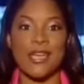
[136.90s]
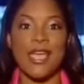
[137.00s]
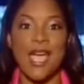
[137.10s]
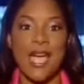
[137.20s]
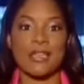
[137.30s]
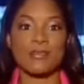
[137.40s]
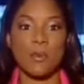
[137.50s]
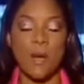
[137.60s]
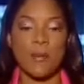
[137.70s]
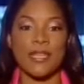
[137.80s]
And
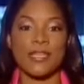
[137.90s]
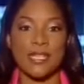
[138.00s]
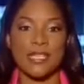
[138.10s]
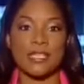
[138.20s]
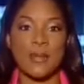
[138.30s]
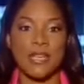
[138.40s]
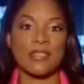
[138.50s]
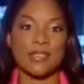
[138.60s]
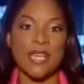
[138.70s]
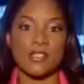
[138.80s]
Republicans need to make
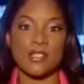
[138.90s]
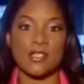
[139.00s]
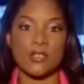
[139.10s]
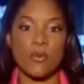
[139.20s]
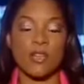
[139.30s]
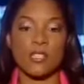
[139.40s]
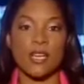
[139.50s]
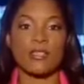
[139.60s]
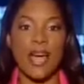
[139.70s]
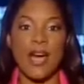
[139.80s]
concessions in order
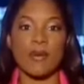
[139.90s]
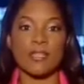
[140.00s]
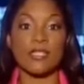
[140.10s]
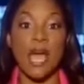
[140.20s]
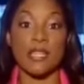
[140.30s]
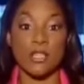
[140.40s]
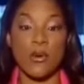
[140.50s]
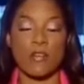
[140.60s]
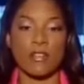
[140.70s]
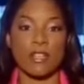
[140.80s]
to allow us not to go
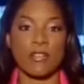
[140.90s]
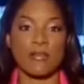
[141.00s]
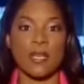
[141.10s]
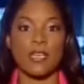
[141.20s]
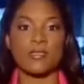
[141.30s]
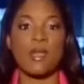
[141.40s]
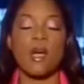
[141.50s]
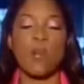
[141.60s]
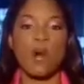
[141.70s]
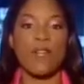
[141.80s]
off the cliff, because
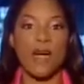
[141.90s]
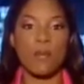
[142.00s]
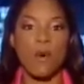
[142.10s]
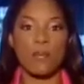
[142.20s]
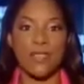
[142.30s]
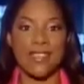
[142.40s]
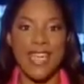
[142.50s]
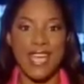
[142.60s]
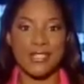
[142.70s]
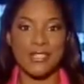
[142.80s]
while that won't be the
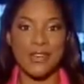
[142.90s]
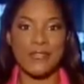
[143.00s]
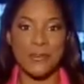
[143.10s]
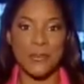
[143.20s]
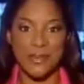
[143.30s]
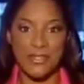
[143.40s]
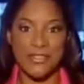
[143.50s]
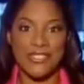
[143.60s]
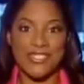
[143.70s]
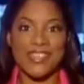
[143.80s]
end of the
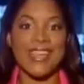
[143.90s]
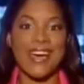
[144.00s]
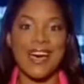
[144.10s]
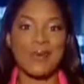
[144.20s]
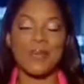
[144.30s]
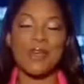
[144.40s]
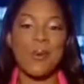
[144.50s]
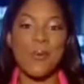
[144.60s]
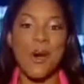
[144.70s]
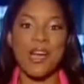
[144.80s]
world, we
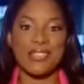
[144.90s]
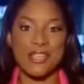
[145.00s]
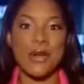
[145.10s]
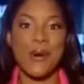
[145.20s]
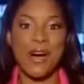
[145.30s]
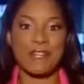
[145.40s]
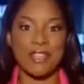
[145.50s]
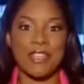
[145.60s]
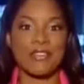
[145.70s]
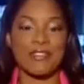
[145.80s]
don't want to go off the
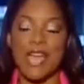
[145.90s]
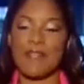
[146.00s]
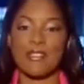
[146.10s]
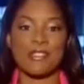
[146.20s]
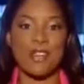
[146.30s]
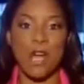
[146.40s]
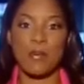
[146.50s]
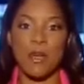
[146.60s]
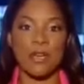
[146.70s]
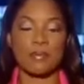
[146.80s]
cliff and have the stock
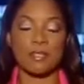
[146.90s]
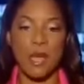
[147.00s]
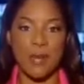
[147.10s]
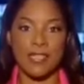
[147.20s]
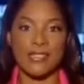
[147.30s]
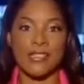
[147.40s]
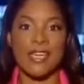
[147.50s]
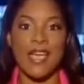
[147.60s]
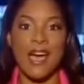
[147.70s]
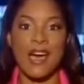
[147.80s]
market plummet
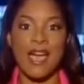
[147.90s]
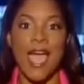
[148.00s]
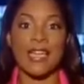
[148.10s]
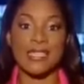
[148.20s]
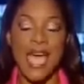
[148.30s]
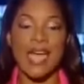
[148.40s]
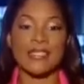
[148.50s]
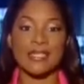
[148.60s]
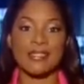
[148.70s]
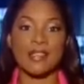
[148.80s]
and
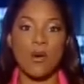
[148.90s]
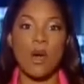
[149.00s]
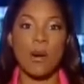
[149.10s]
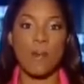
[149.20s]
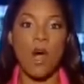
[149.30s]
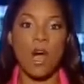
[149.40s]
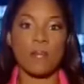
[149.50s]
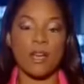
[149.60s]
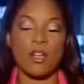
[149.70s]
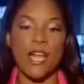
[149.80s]
taxes go up
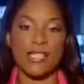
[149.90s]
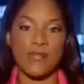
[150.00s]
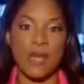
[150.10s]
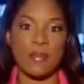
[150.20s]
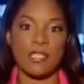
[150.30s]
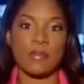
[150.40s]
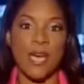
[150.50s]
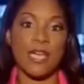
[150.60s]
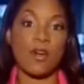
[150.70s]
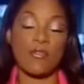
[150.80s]
on middle-class families
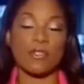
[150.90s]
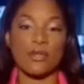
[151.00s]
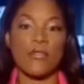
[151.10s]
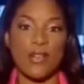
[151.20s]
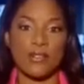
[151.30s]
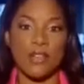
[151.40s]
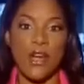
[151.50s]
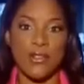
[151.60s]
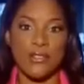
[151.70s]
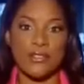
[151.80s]
by over $2,000.